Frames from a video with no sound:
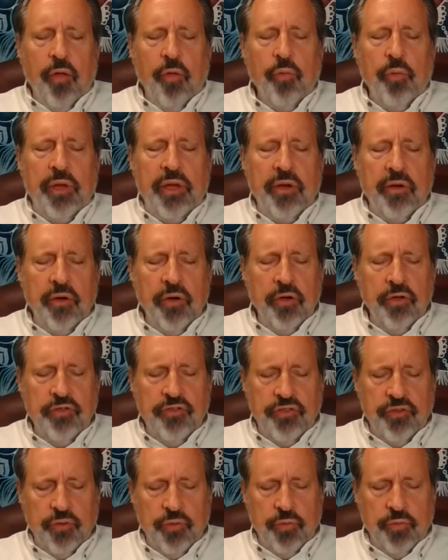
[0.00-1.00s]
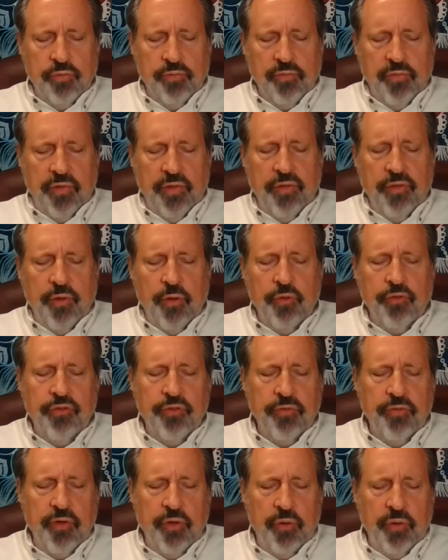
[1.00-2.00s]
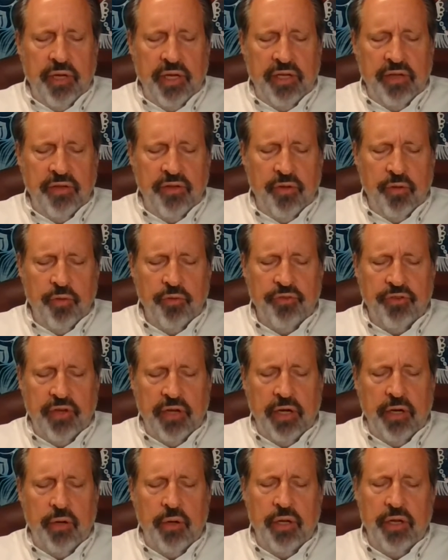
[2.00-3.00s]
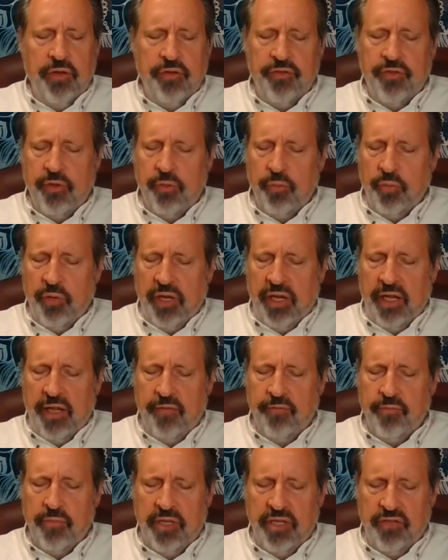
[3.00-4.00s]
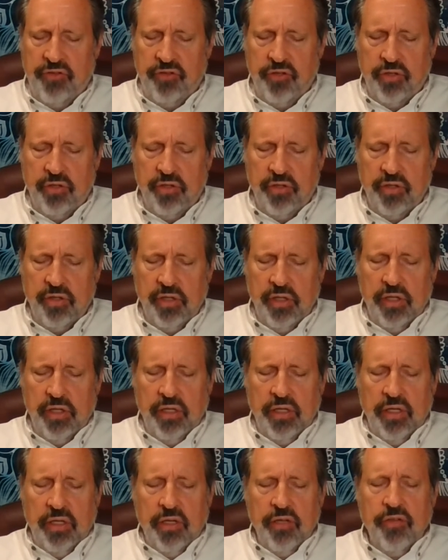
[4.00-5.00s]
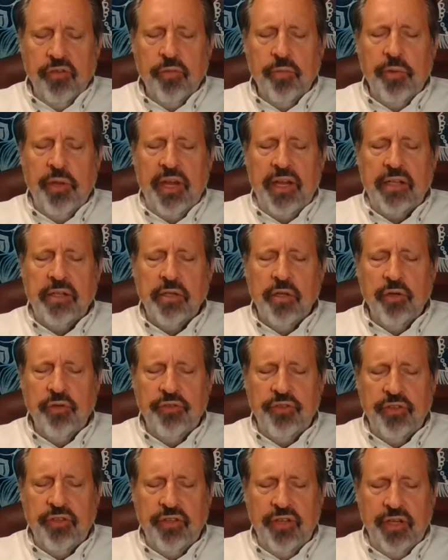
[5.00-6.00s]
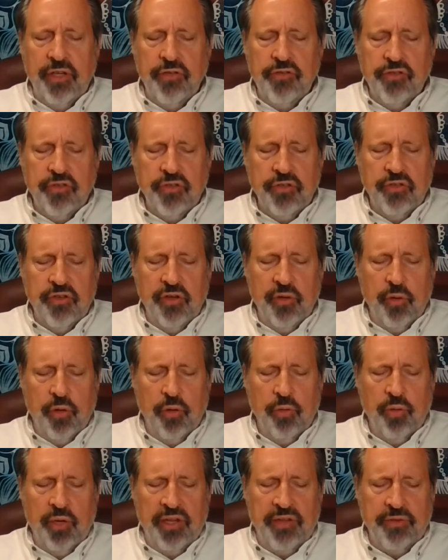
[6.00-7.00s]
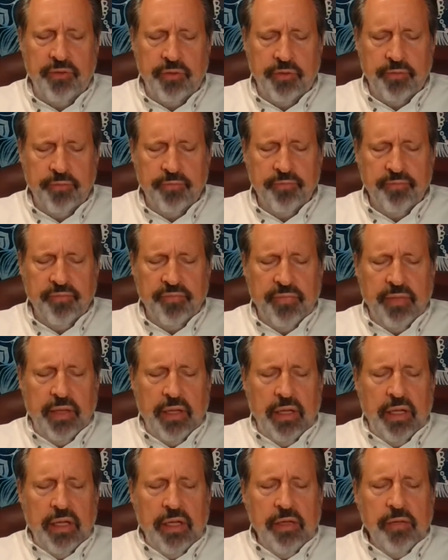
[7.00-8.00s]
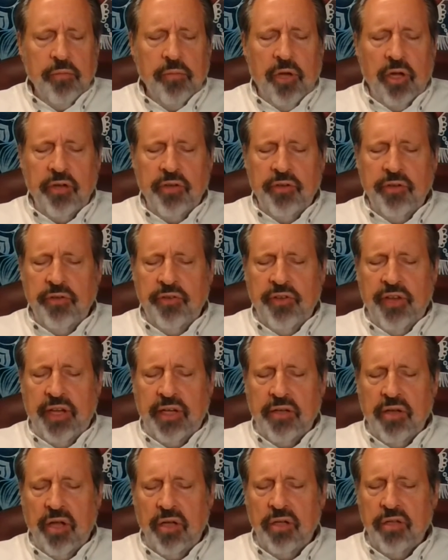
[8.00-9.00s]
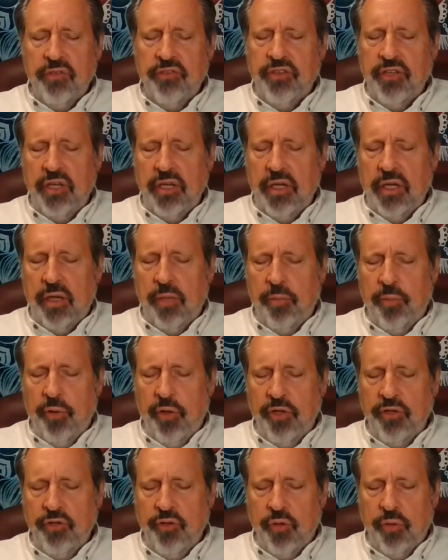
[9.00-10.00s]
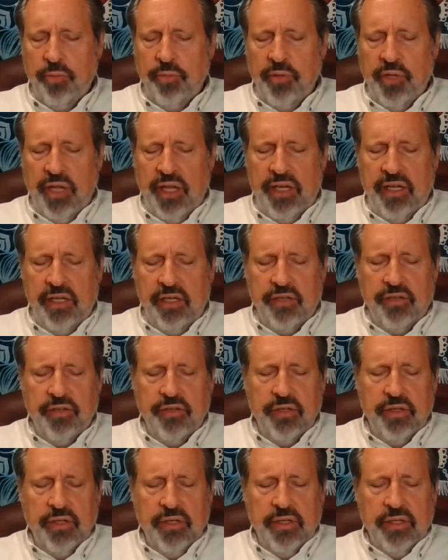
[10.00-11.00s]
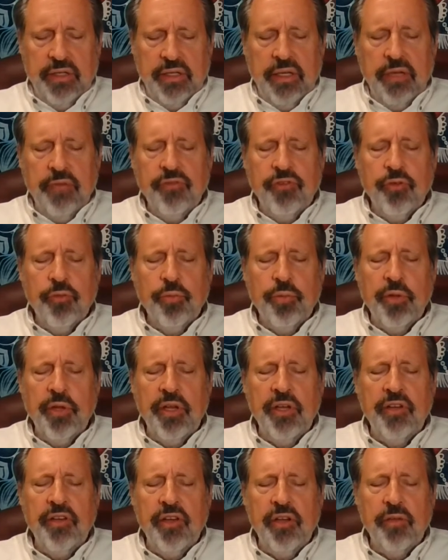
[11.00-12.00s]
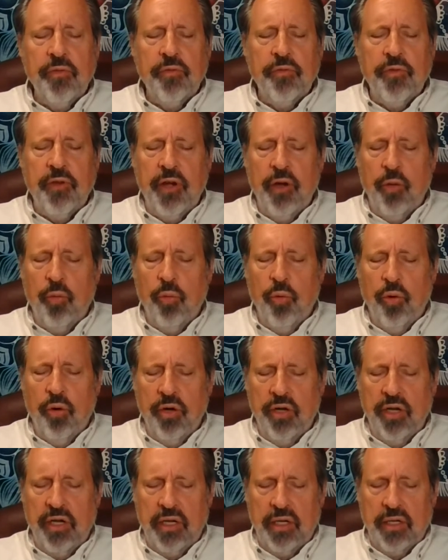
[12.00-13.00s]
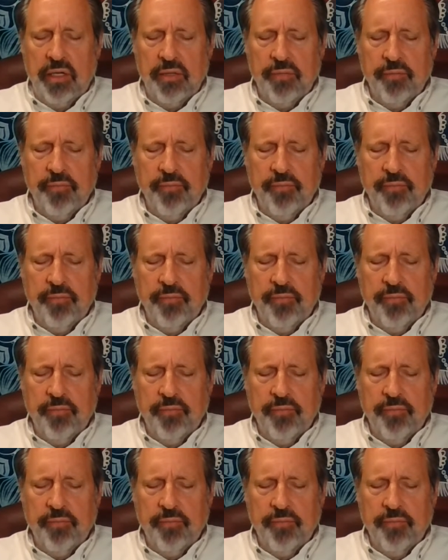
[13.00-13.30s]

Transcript: We urge you, those of you in those areas that we have mentioned, to pay close attention to your weather. Modern technology upon your planet gives you plenty of fair warning.